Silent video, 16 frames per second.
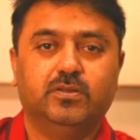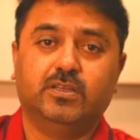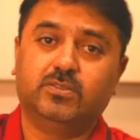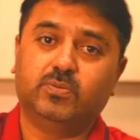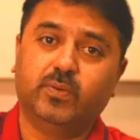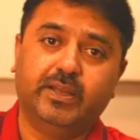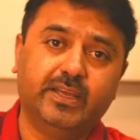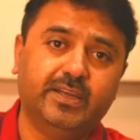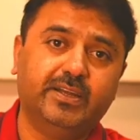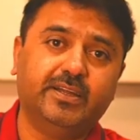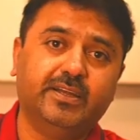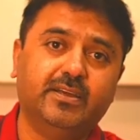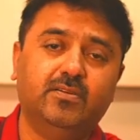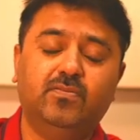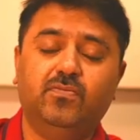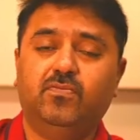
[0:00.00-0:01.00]
That's very
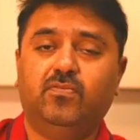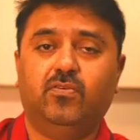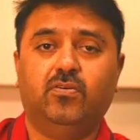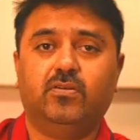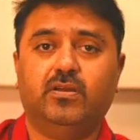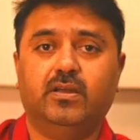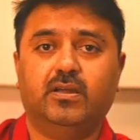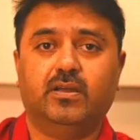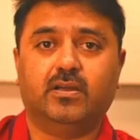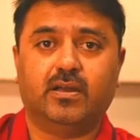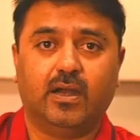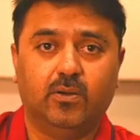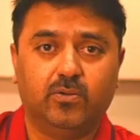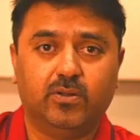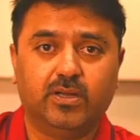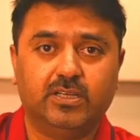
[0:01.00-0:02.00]
critical for a
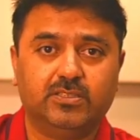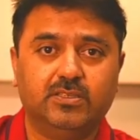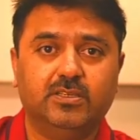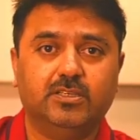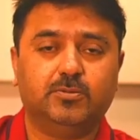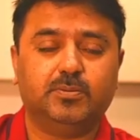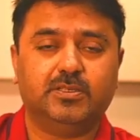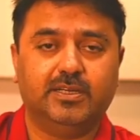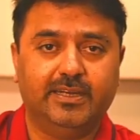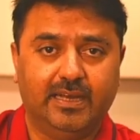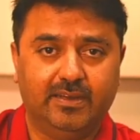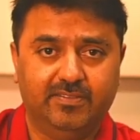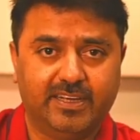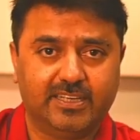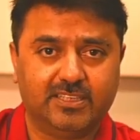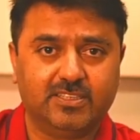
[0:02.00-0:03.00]
cloud kitchen, especially
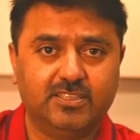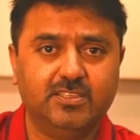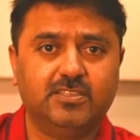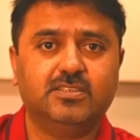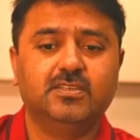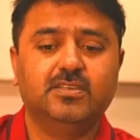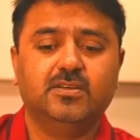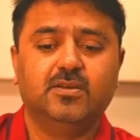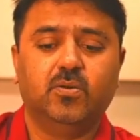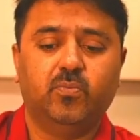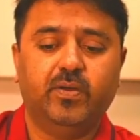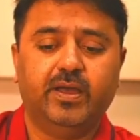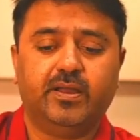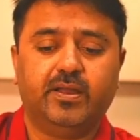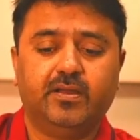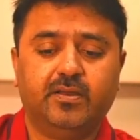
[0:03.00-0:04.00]
delivery kitchens
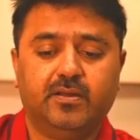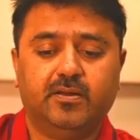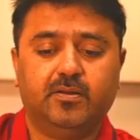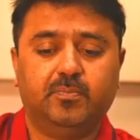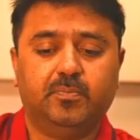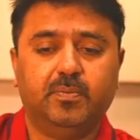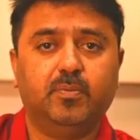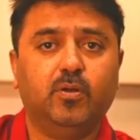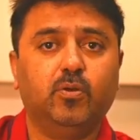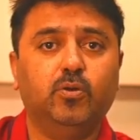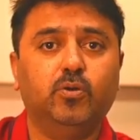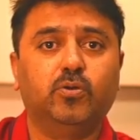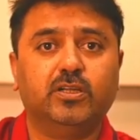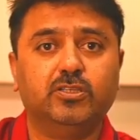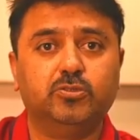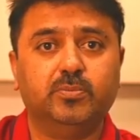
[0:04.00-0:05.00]
where people are
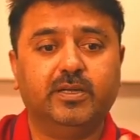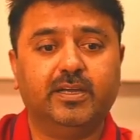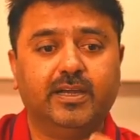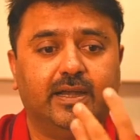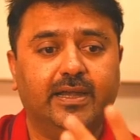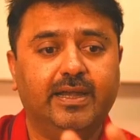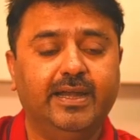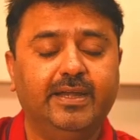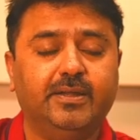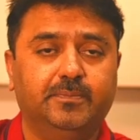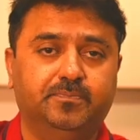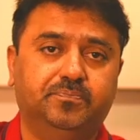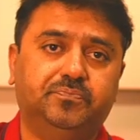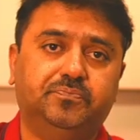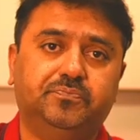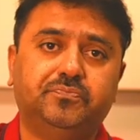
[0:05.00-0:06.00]
going to consume it a little later.
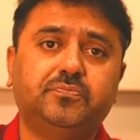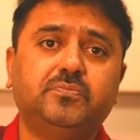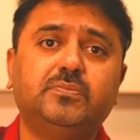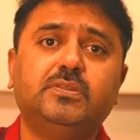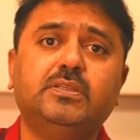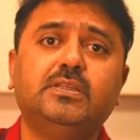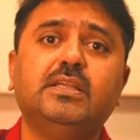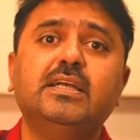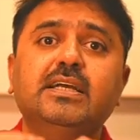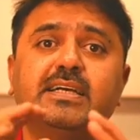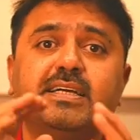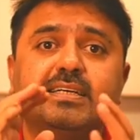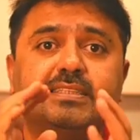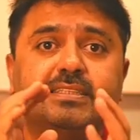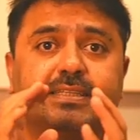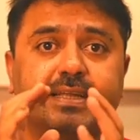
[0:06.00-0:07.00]

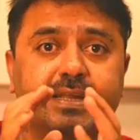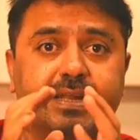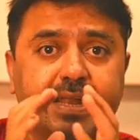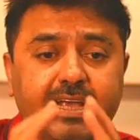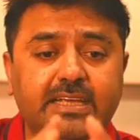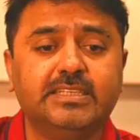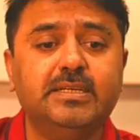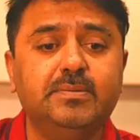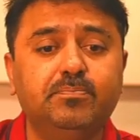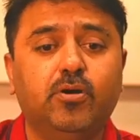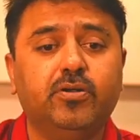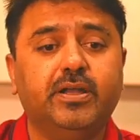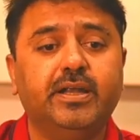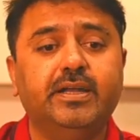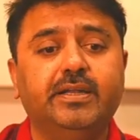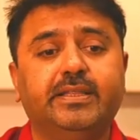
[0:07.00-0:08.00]
The next
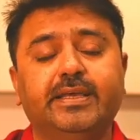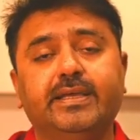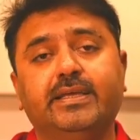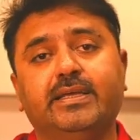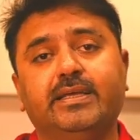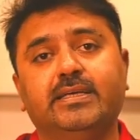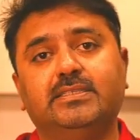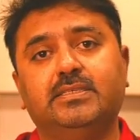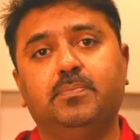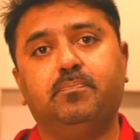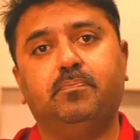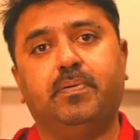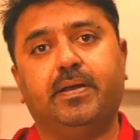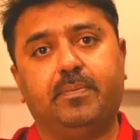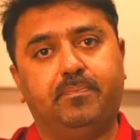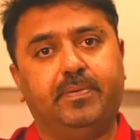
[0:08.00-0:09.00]
important thing is the
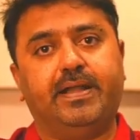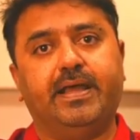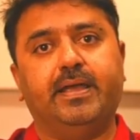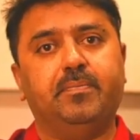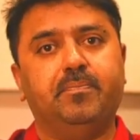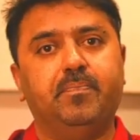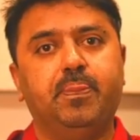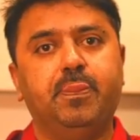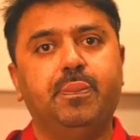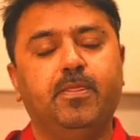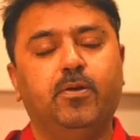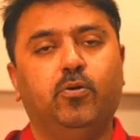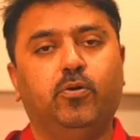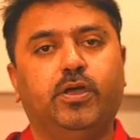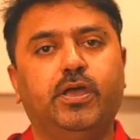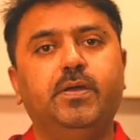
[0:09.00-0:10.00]
prep time.
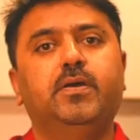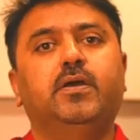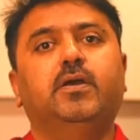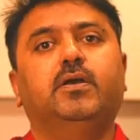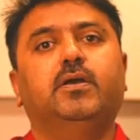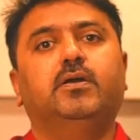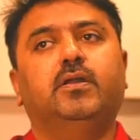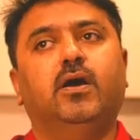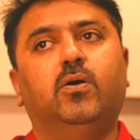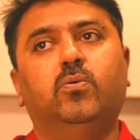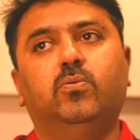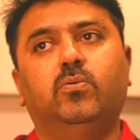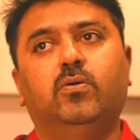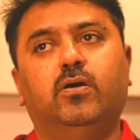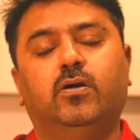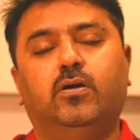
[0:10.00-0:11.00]
Okay,
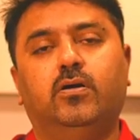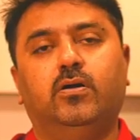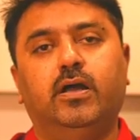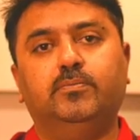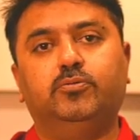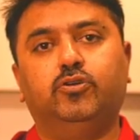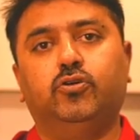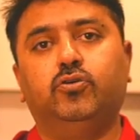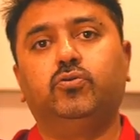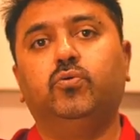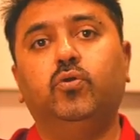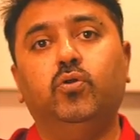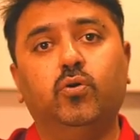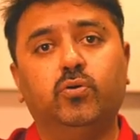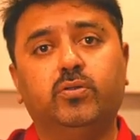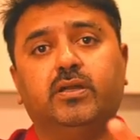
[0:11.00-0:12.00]
now I'm sure you
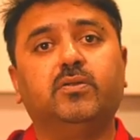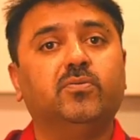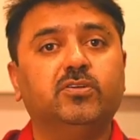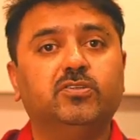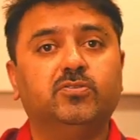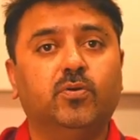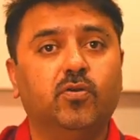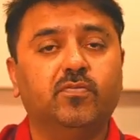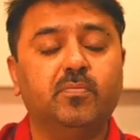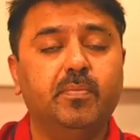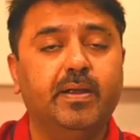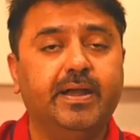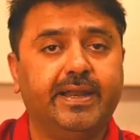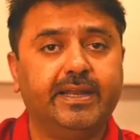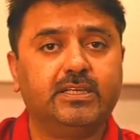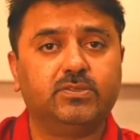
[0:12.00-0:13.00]
will know that it's one of the
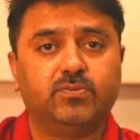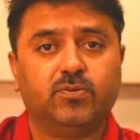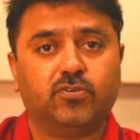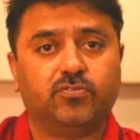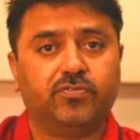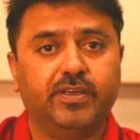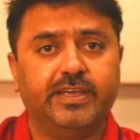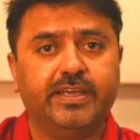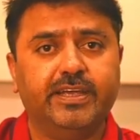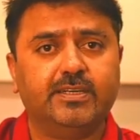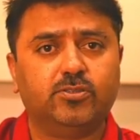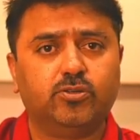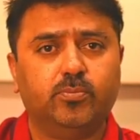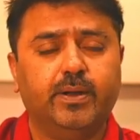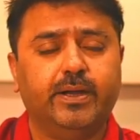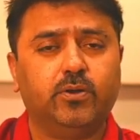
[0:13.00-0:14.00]
metrics for Swiggy
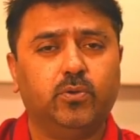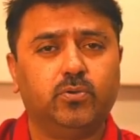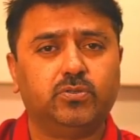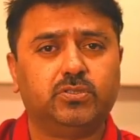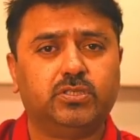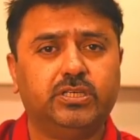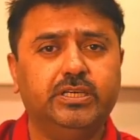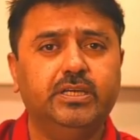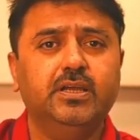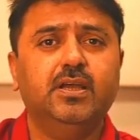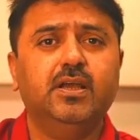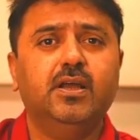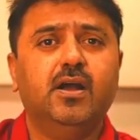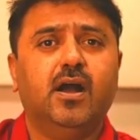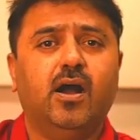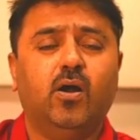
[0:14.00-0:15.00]
and Zomato to see
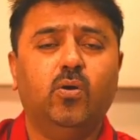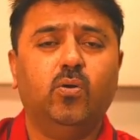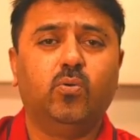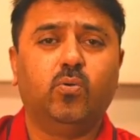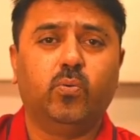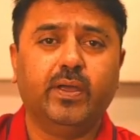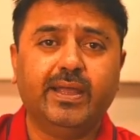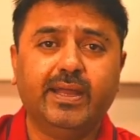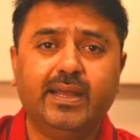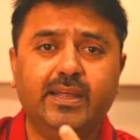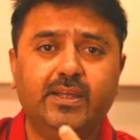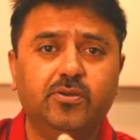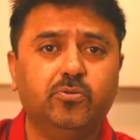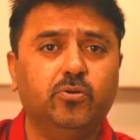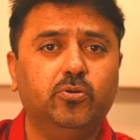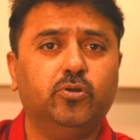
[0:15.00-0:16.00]
how
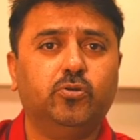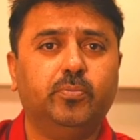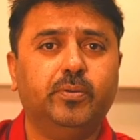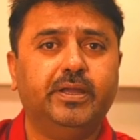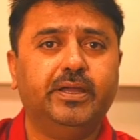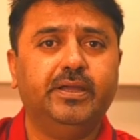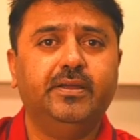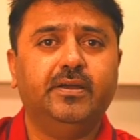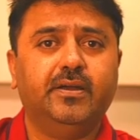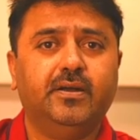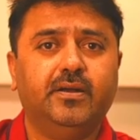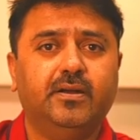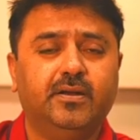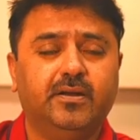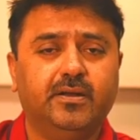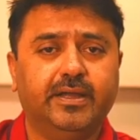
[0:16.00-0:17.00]
quickly you're going to be
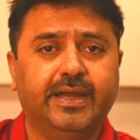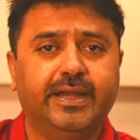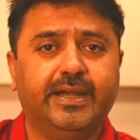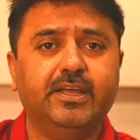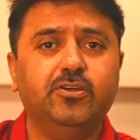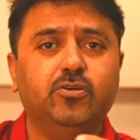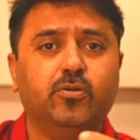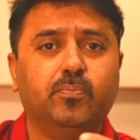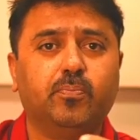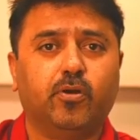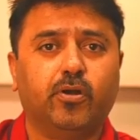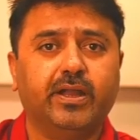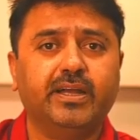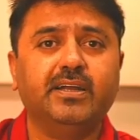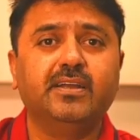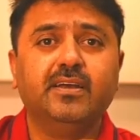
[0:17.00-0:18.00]
getting your
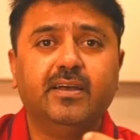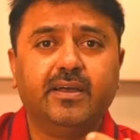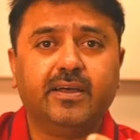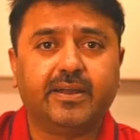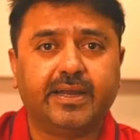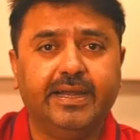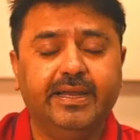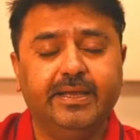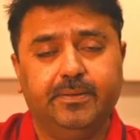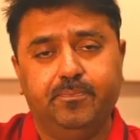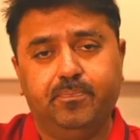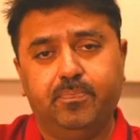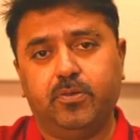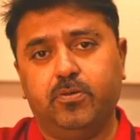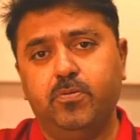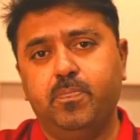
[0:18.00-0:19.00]
product
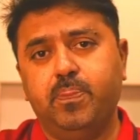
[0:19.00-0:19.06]
ready.